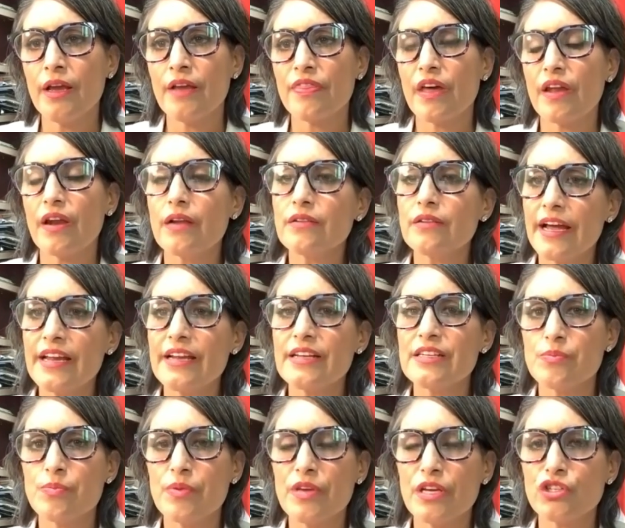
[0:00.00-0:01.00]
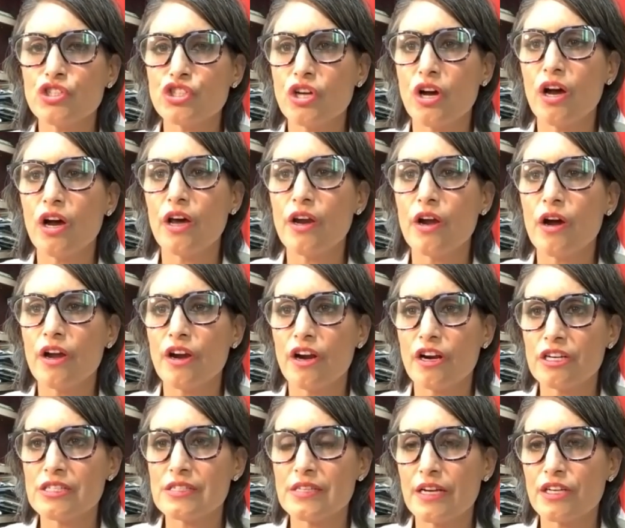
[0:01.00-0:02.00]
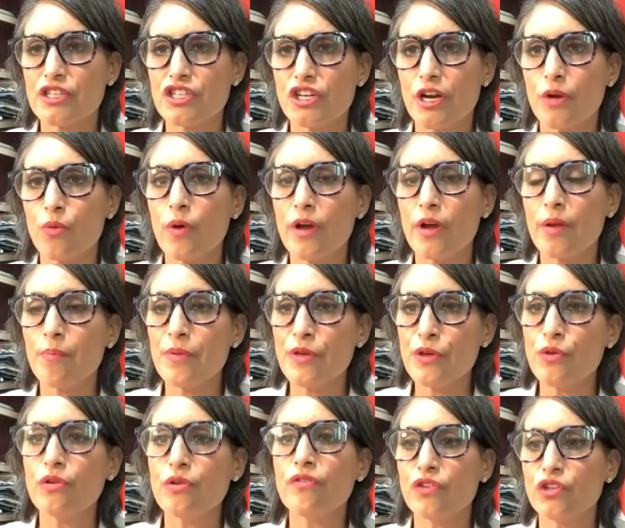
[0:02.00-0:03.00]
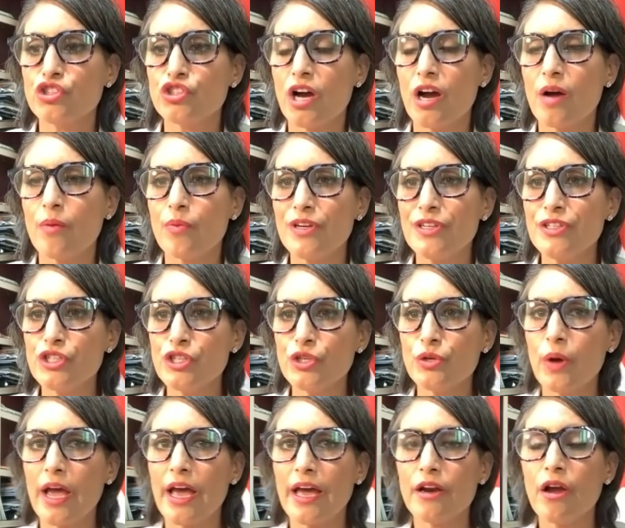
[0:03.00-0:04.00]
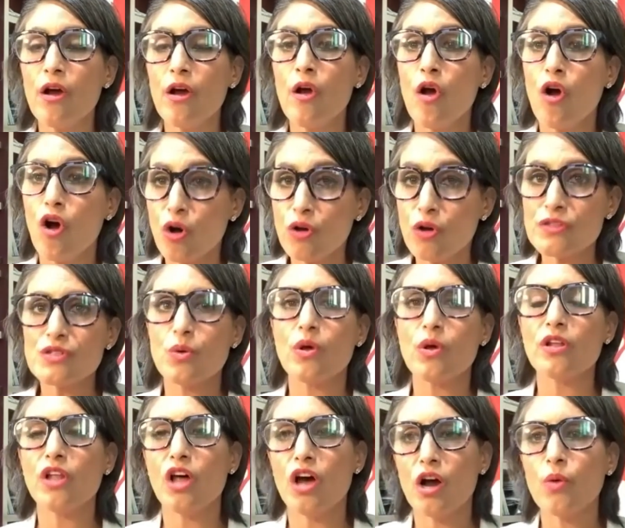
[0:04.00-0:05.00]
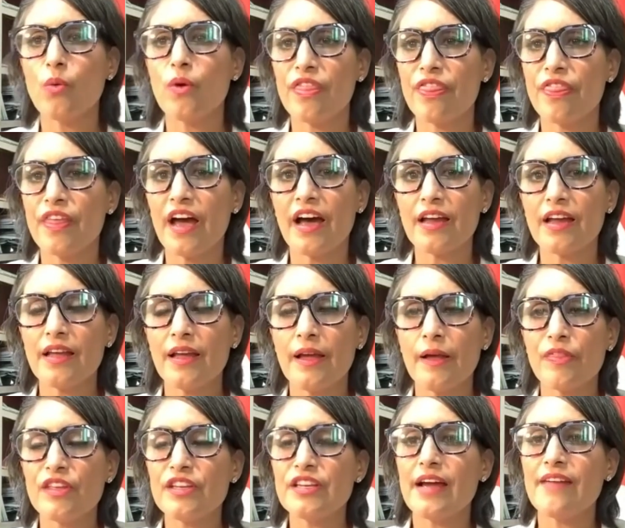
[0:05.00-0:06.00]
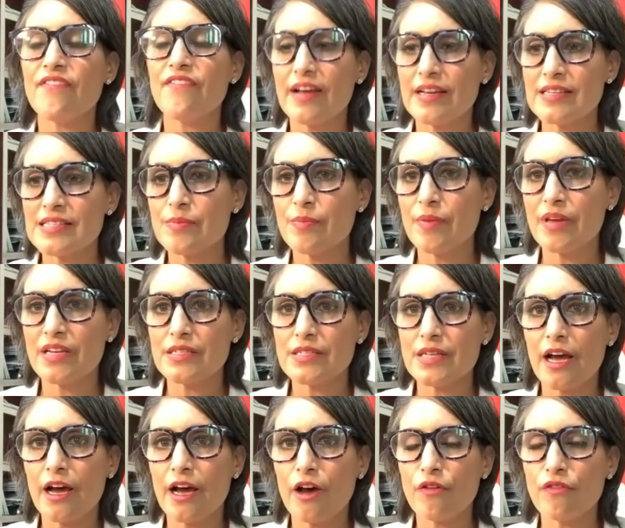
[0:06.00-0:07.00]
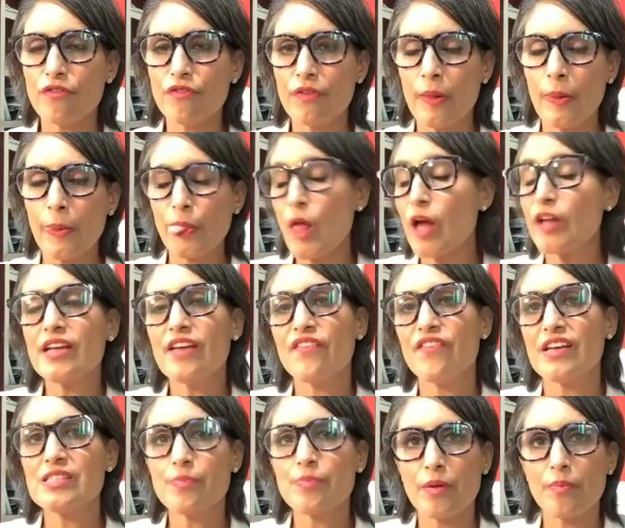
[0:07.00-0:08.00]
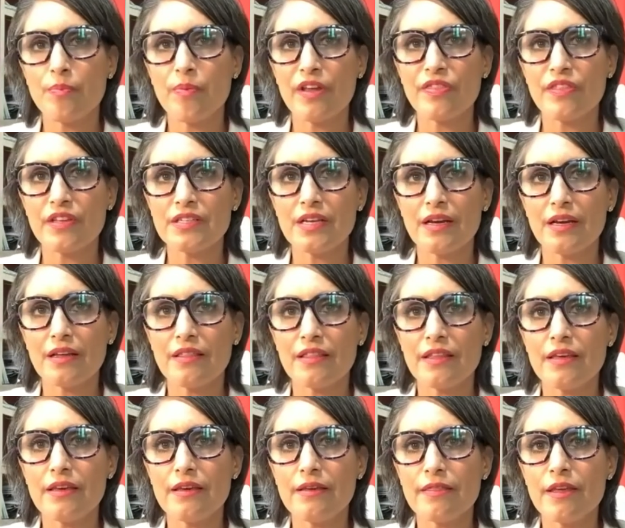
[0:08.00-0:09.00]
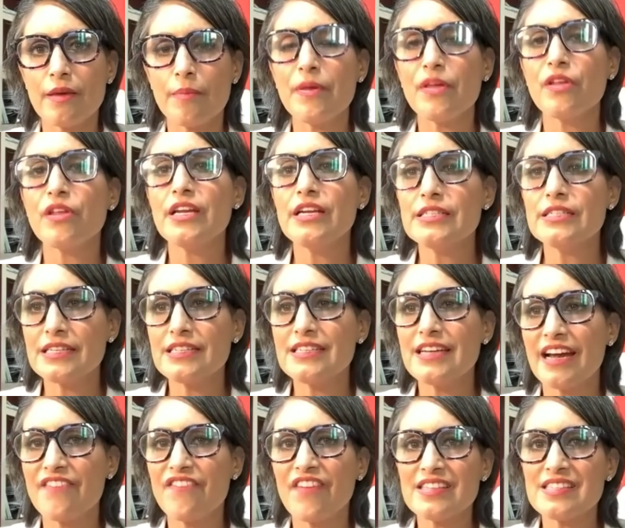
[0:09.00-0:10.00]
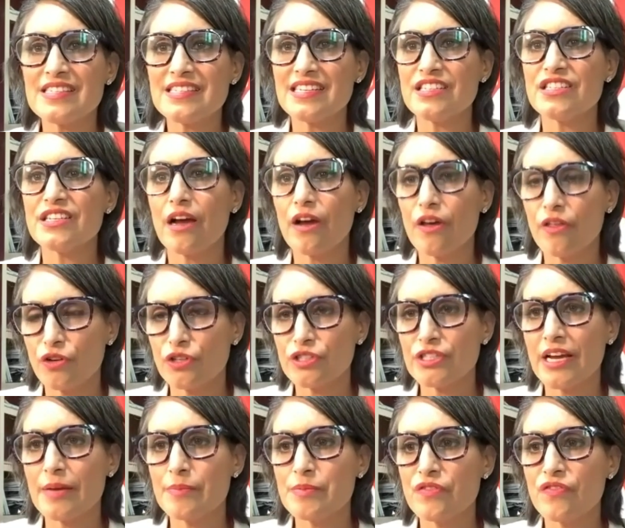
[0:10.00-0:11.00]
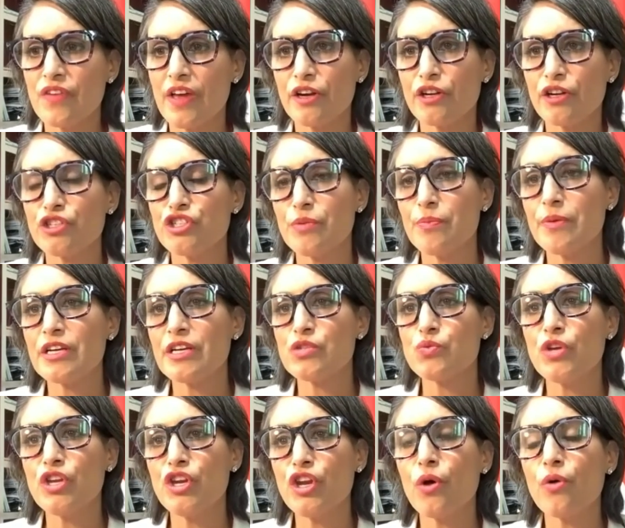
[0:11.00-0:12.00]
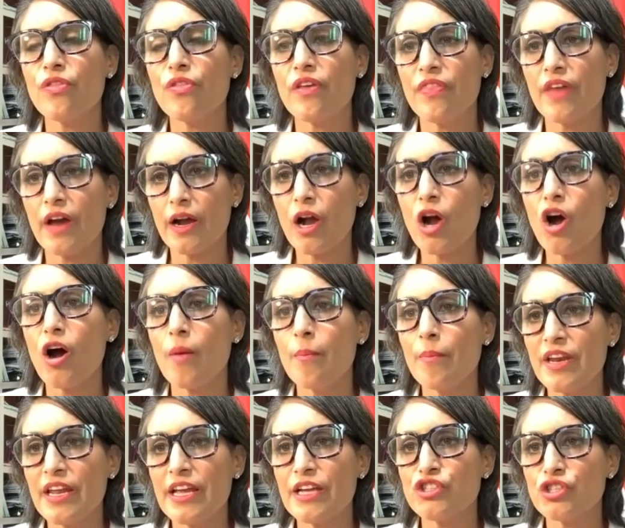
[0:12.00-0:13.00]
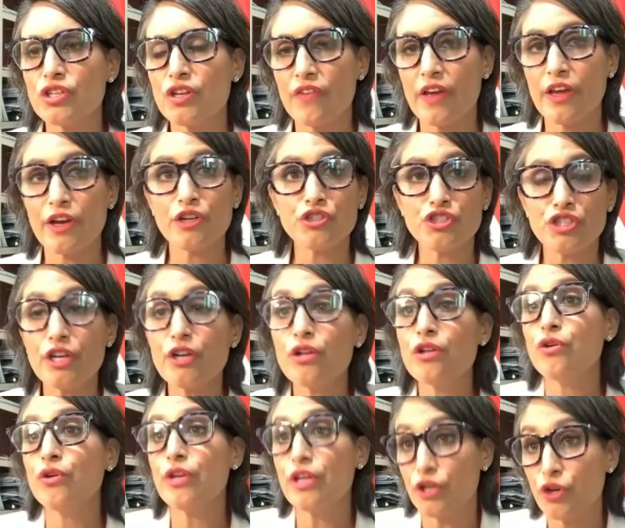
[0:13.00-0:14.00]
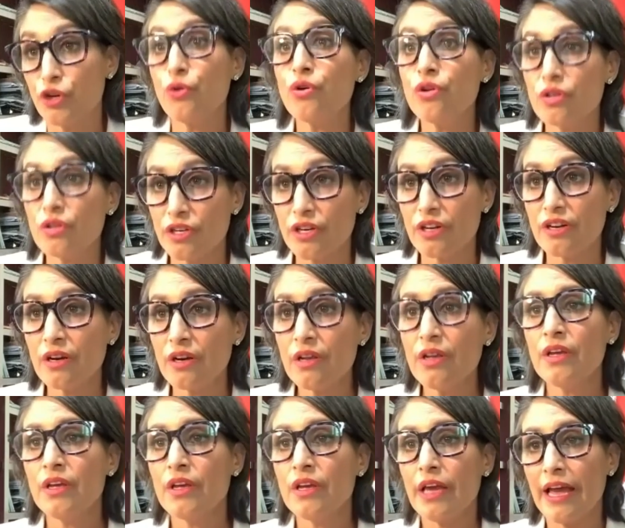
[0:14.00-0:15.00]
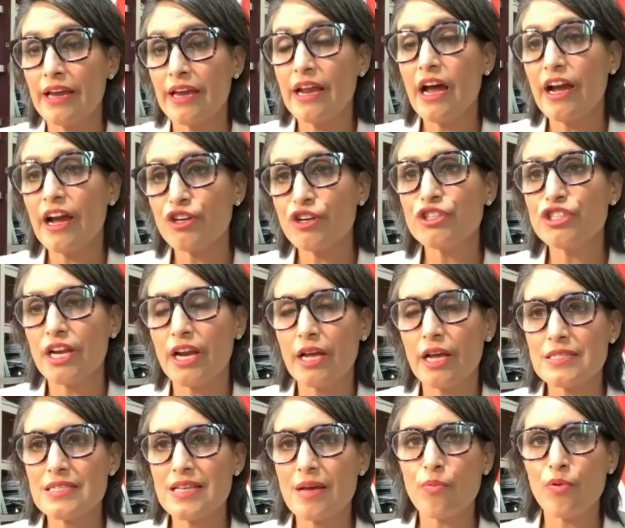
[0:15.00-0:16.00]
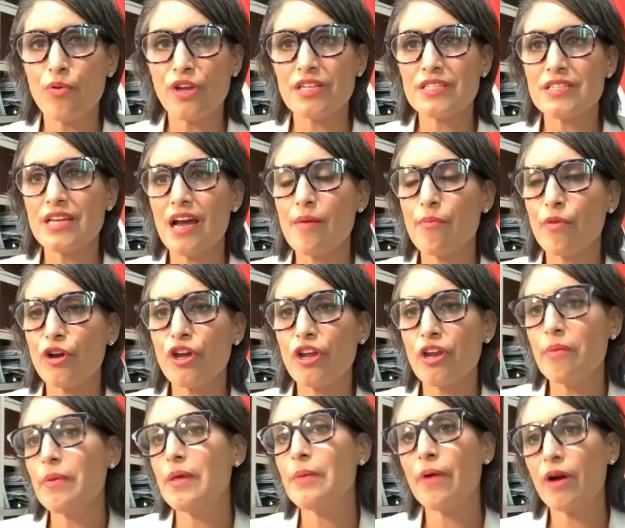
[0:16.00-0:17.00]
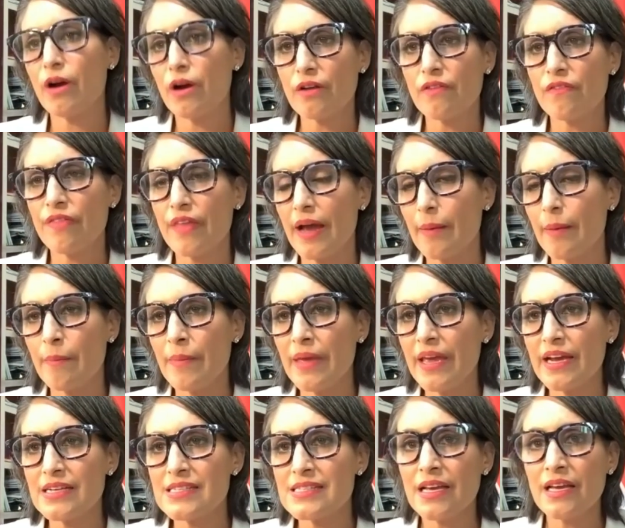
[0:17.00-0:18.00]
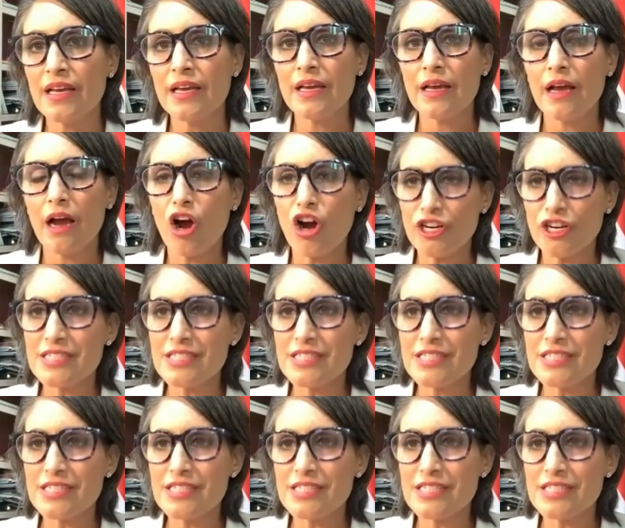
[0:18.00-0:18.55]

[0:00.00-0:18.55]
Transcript: that a light is being shone on our sector and what a beautiful job we do. And also, along with that, the divestment of not divestment, but the, the, the ability to divest into other types of energy because we know that that combination of energy, including nuclear and hydrogen at some point in time, are going to be part of that mix. Our